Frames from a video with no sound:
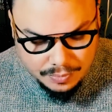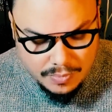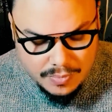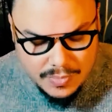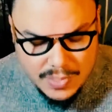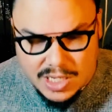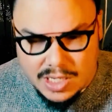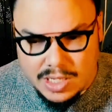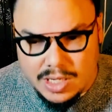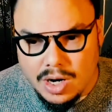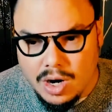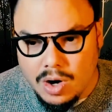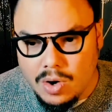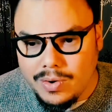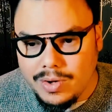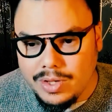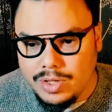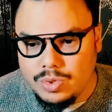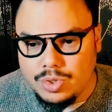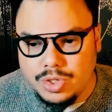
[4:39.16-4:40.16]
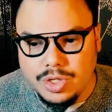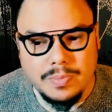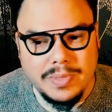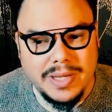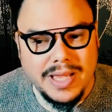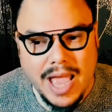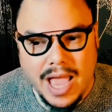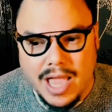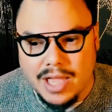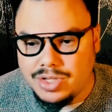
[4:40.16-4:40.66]
You should
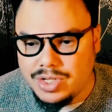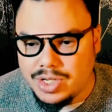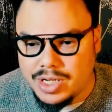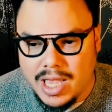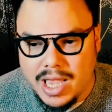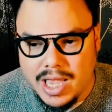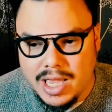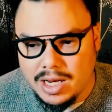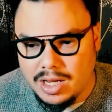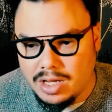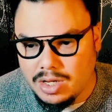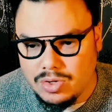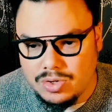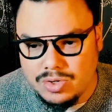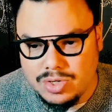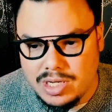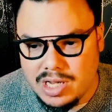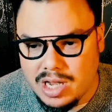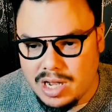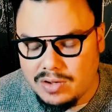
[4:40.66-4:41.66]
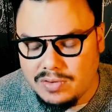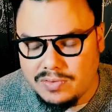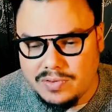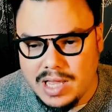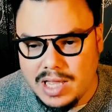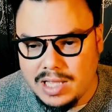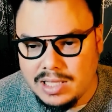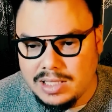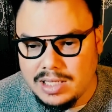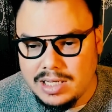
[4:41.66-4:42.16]
be educating yourself
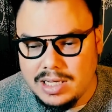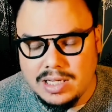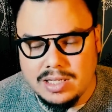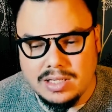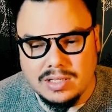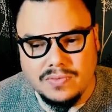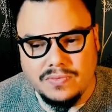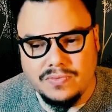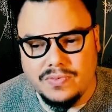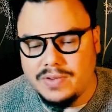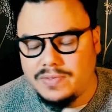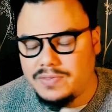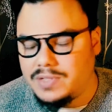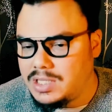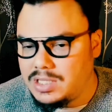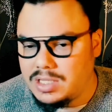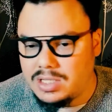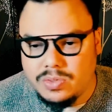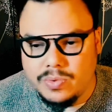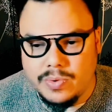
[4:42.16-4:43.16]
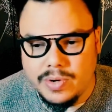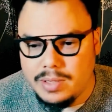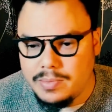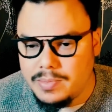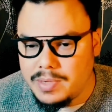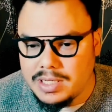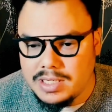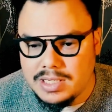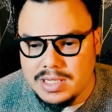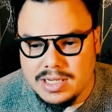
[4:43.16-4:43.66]
at least 15 to 20
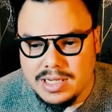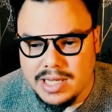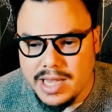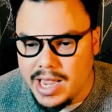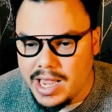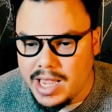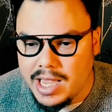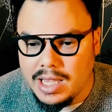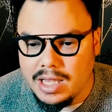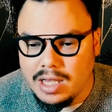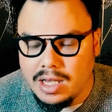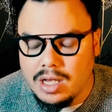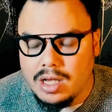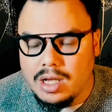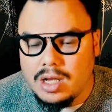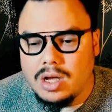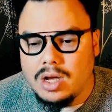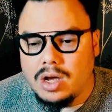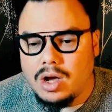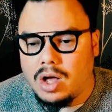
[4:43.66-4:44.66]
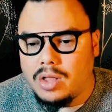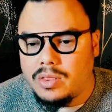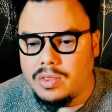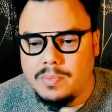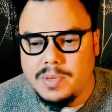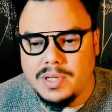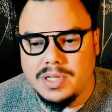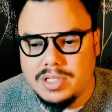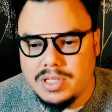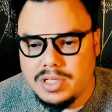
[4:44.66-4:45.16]
minutes a day on the
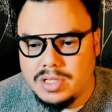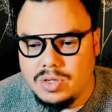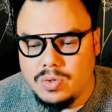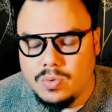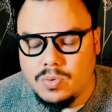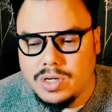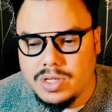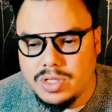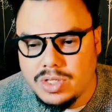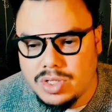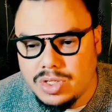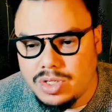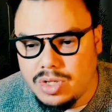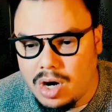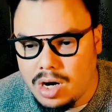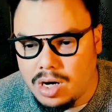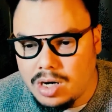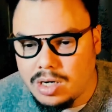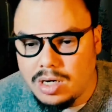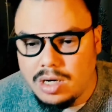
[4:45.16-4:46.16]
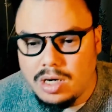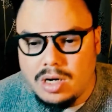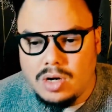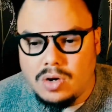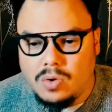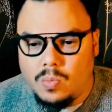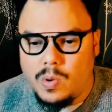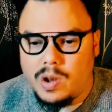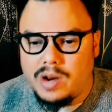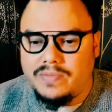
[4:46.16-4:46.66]
business you want to start.
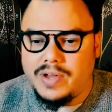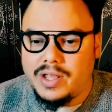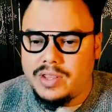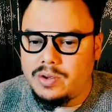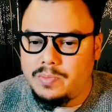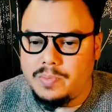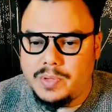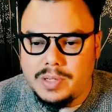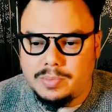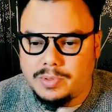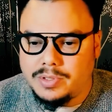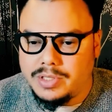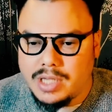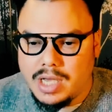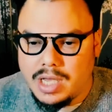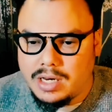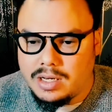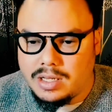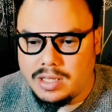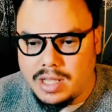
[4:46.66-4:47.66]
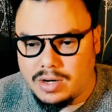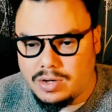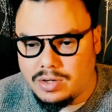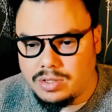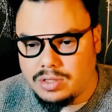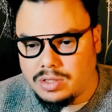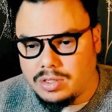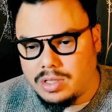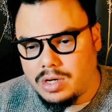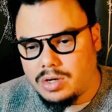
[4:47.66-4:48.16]
What have other people done that
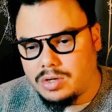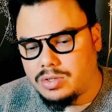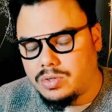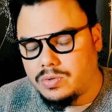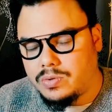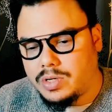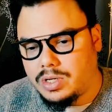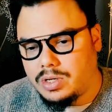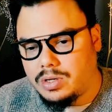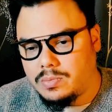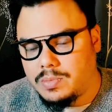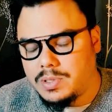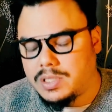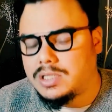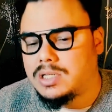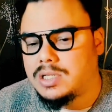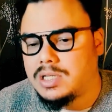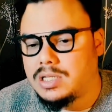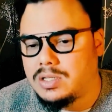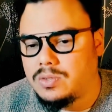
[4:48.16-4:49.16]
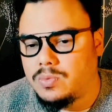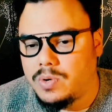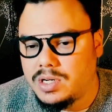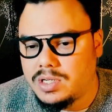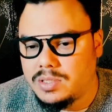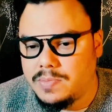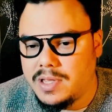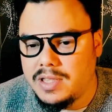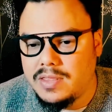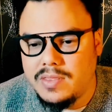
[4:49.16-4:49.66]
are doing your business? What
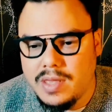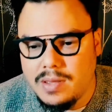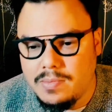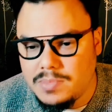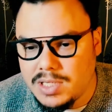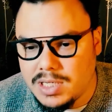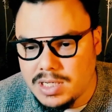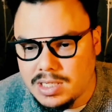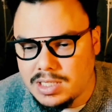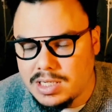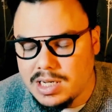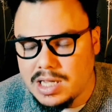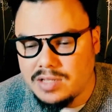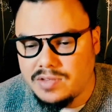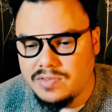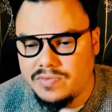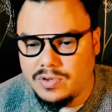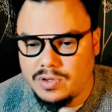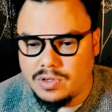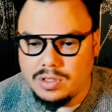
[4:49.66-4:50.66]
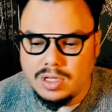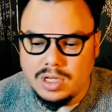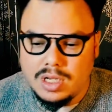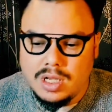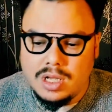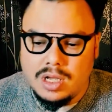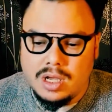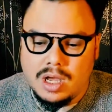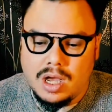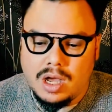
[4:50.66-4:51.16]
has made them successful?
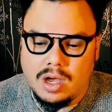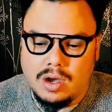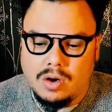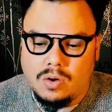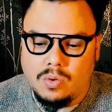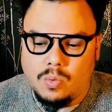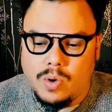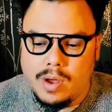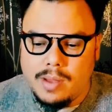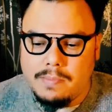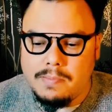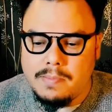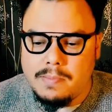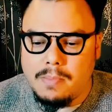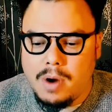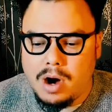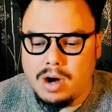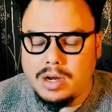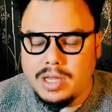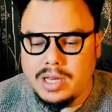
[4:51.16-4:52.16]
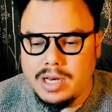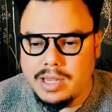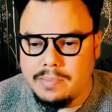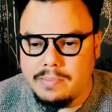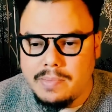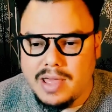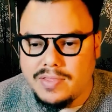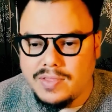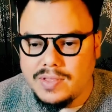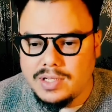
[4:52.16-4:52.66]
What marketing
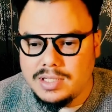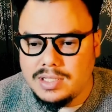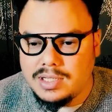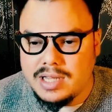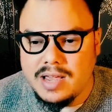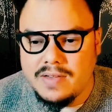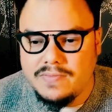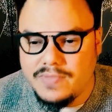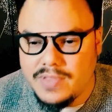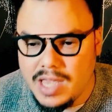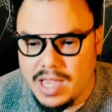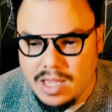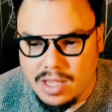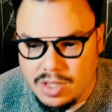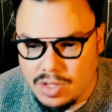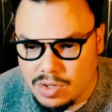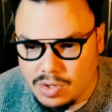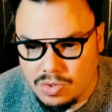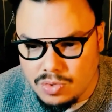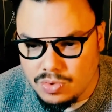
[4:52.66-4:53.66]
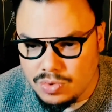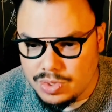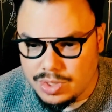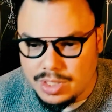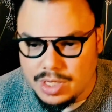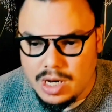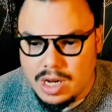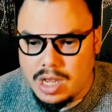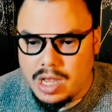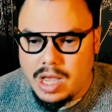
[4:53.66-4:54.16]
methods have they
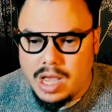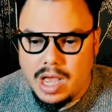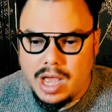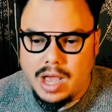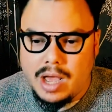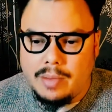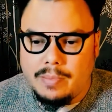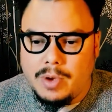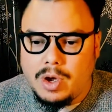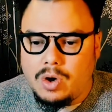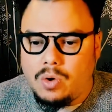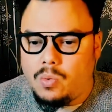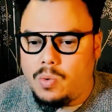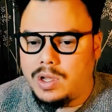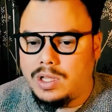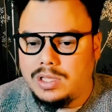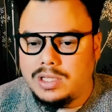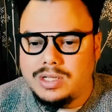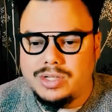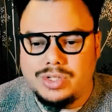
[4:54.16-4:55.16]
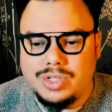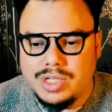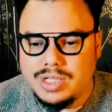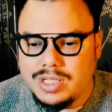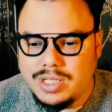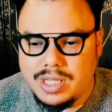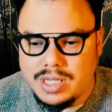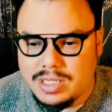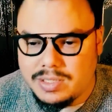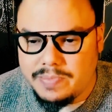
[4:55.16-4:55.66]
used? What
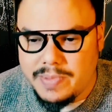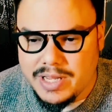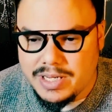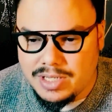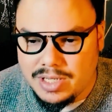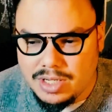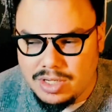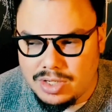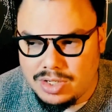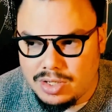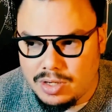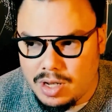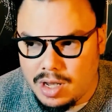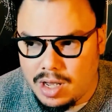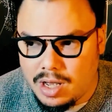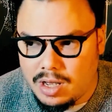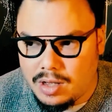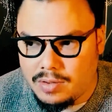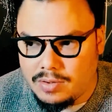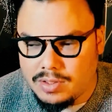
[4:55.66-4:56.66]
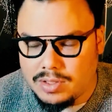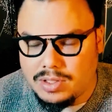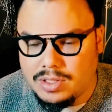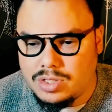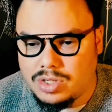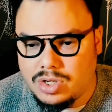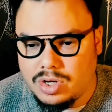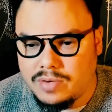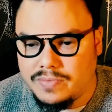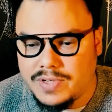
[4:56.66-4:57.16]
logistics message
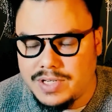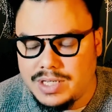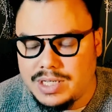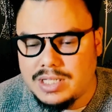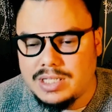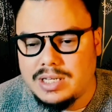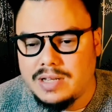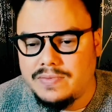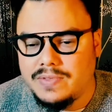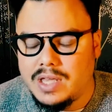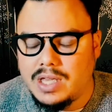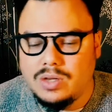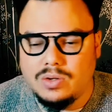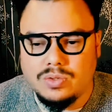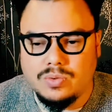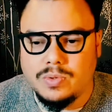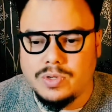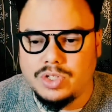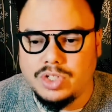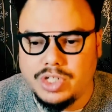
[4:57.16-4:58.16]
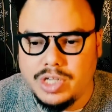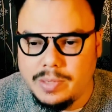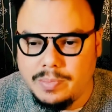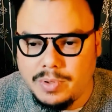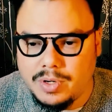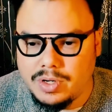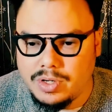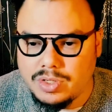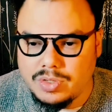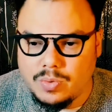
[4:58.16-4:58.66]
services have they used? What
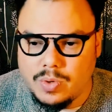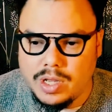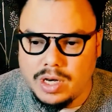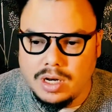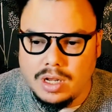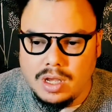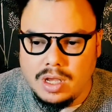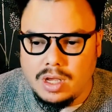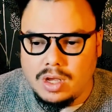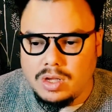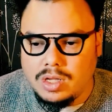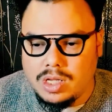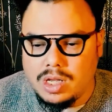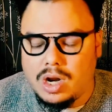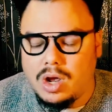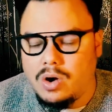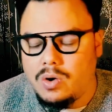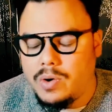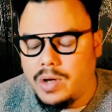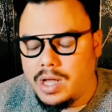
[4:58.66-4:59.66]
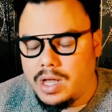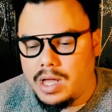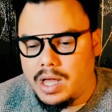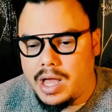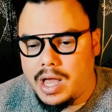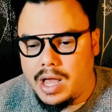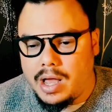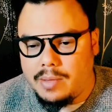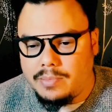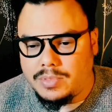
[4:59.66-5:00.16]
shippers? What,
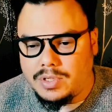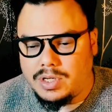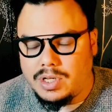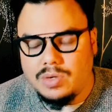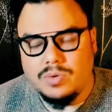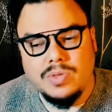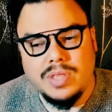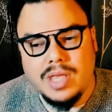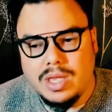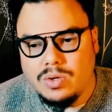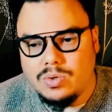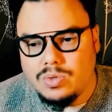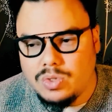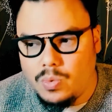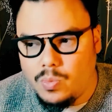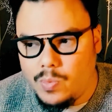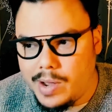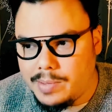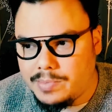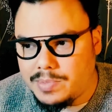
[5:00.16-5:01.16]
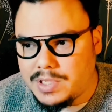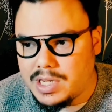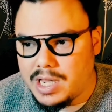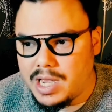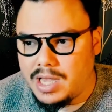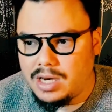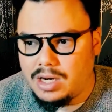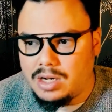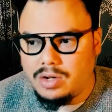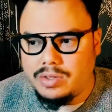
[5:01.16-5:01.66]
do they use a
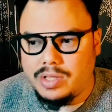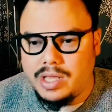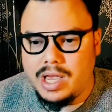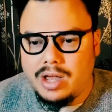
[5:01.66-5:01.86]
website? Are they on